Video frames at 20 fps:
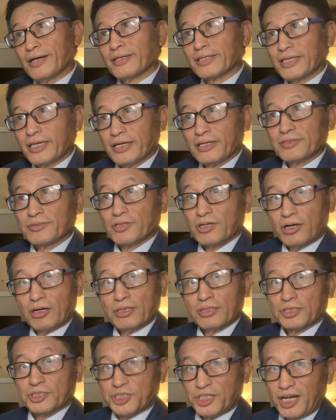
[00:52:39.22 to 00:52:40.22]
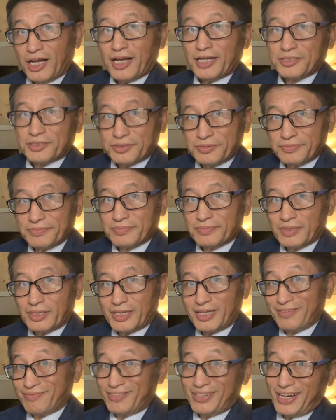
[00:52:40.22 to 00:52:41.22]
can call the shots.
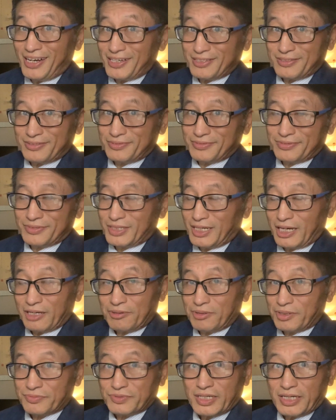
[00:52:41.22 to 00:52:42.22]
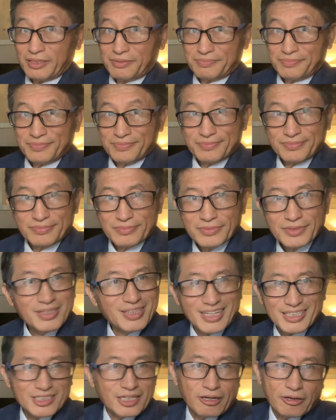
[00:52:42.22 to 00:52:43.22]
If not, I don't have time.
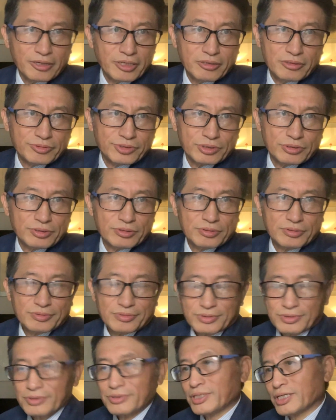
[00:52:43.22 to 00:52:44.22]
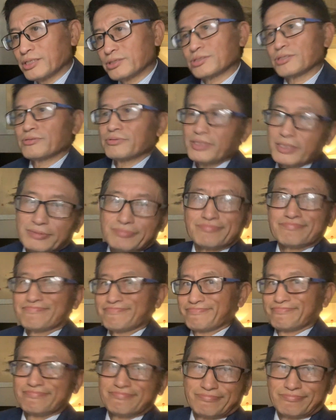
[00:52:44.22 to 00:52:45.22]
That's how I always do. Okay, so they
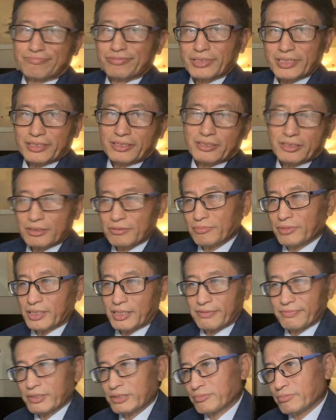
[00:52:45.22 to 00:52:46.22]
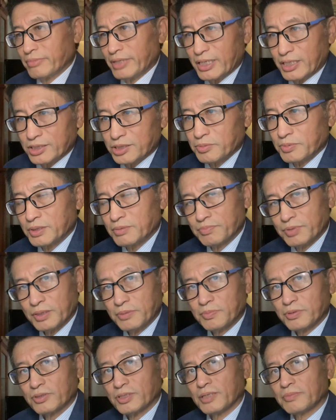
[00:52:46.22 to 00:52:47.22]
bring their whatever management
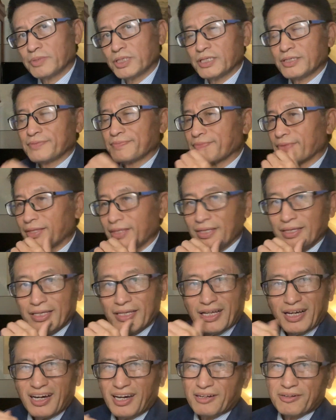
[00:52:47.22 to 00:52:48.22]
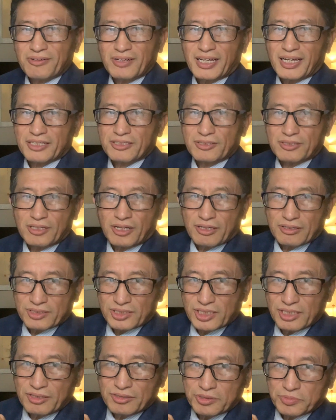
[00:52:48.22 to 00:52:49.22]
people coming in. I don't like to talk
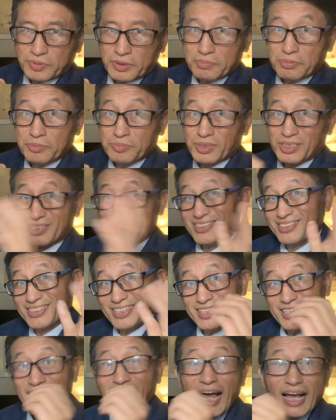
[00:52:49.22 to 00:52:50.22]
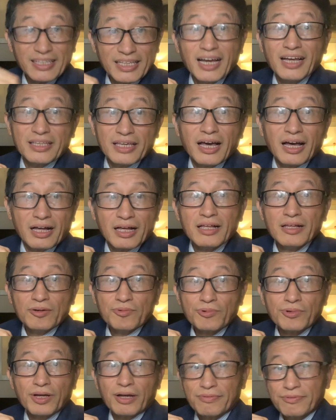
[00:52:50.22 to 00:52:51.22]
salespeople because they say, yeah,
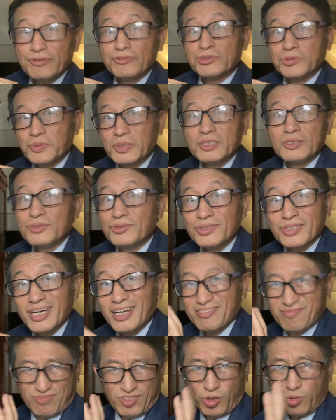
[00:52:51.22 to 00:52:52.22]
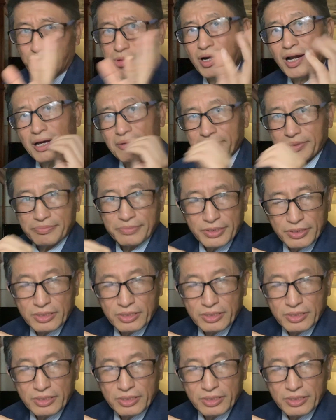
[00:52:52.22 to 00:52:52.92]
we have always been doing that. No problem.